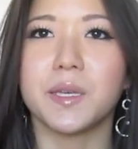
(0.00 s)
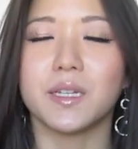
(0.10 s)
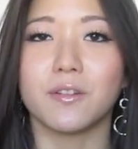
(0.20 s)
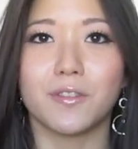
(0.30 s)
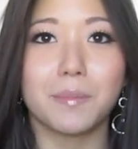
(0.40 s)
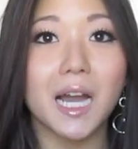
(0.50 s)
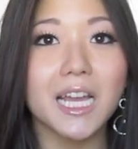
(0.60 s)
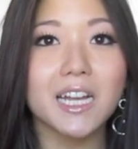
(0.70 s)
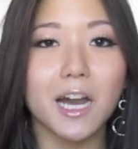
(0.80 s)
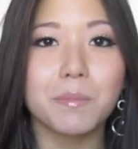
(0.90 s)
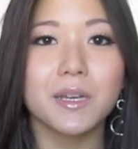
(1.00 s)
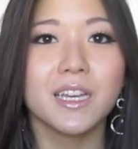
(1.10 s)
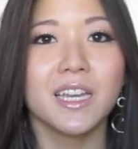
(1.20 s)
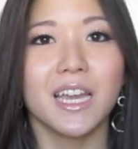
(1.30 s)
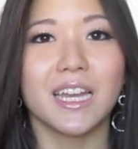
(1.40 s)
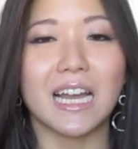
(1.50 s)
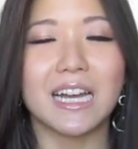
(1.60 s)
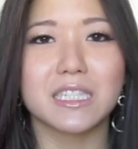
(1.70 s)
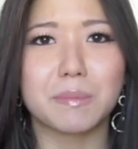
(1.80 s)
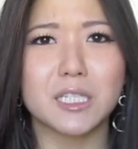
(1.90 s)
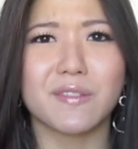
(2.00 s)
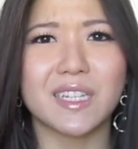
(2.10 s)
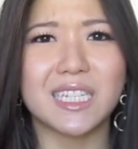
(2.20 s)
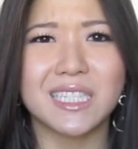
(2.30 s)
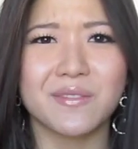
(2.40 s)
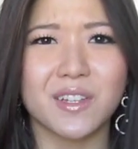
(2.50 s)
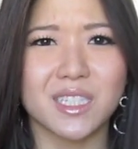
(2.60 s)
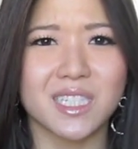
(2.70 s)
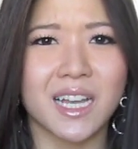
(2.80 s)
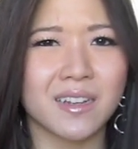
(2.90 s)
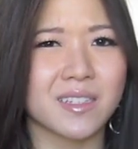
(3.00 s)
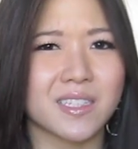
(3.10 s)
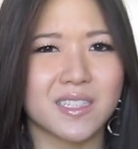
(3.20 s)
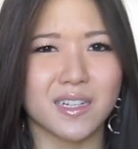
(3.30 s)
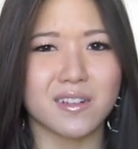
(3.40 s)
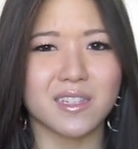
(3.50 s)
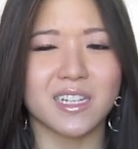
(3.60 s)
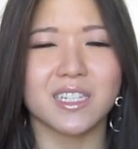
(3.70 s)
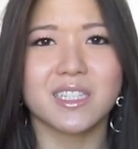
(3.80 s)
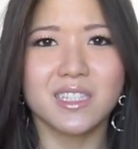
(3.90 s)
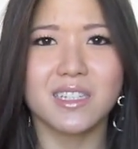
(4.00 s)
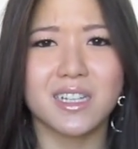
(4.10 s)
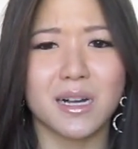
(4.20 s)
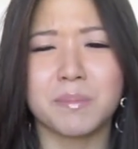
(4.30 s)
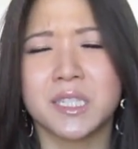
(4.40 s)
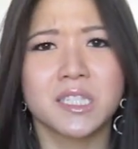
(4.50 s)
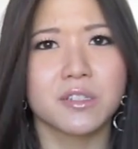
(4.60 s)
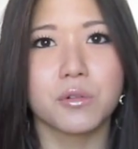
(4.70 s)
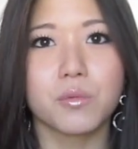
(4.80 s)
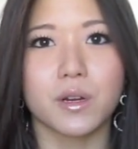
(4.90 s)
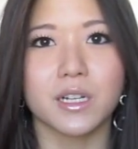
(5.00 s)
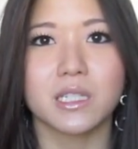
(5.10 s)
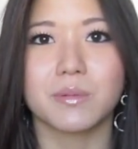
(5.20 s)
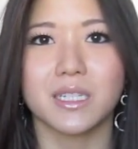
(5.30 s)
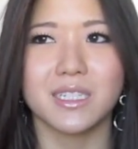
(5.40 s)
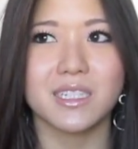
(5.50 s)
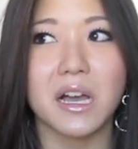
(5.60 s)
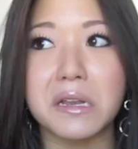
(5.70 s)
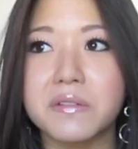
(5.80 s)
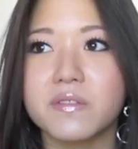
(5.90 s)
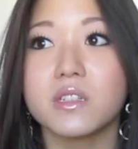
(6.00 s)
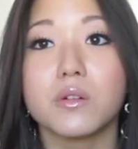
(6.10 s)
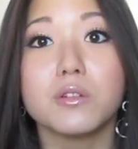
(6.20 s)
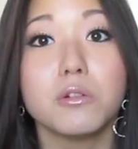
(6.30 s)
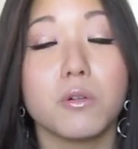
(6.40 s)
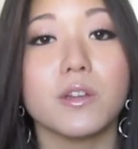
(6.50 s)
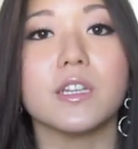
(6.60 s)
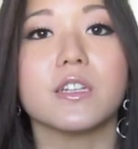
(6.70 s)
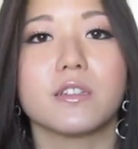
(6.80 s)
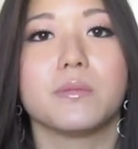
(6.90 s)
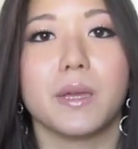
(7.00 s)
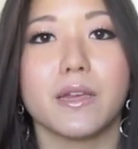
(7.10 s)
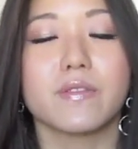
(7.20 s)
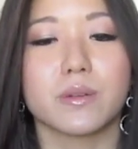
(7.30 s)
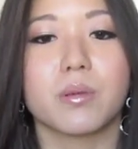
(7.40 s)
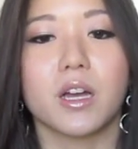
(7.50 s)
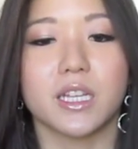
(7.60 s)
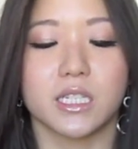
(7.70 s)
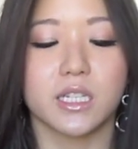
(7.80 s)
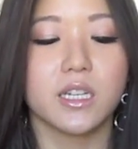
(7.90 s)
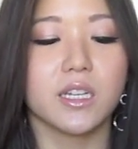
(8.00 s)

You know, if you buy a cup and it has a bunch of adhesive on the side, it's stuck on there, it's still a cup, it still works, but it is kind of, you know, annoying to pay for your product